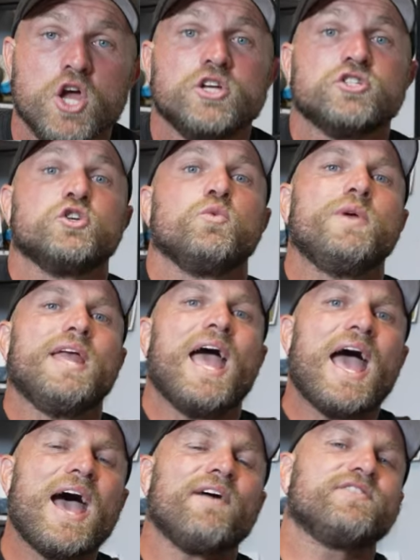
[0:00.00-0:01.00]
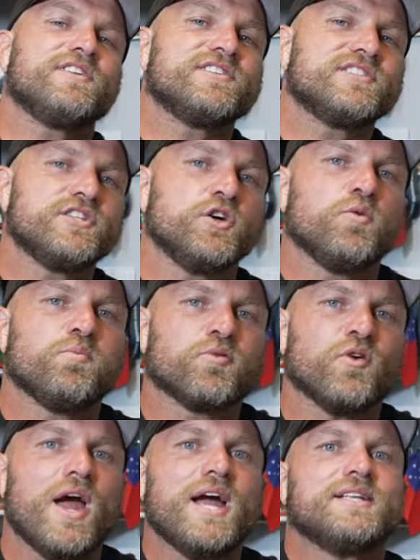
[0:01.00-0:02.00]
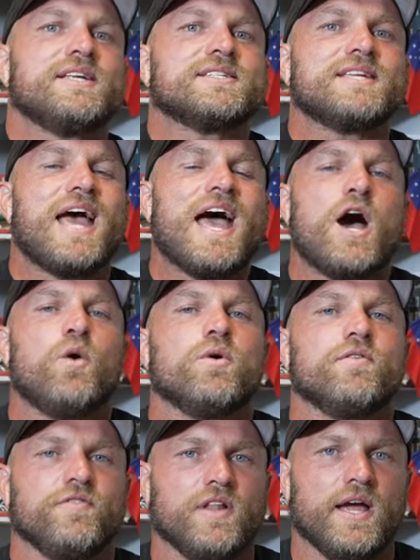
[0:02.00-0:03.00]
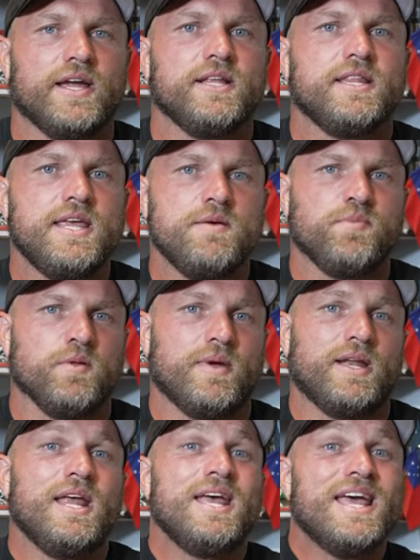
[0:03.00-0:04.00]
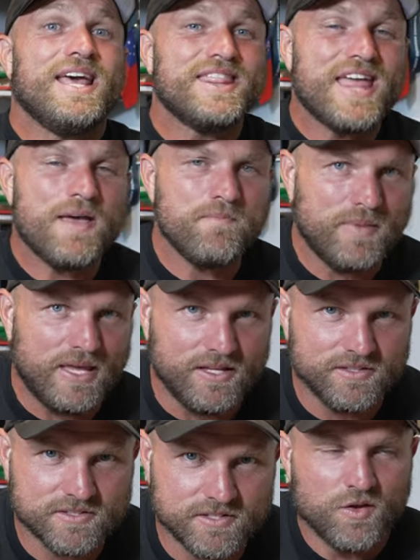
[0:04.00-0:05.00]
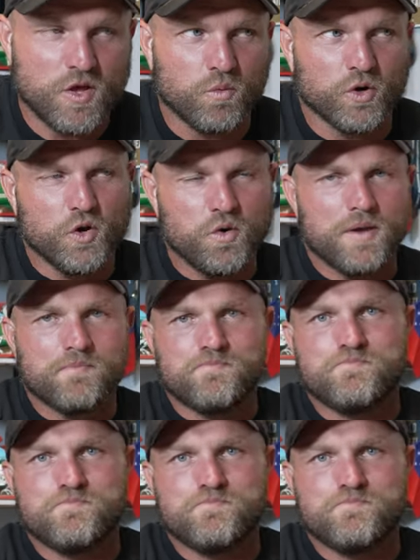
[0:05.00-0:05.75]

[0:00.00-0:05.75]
So we have to still practice how we're flying the implement. That means that we're going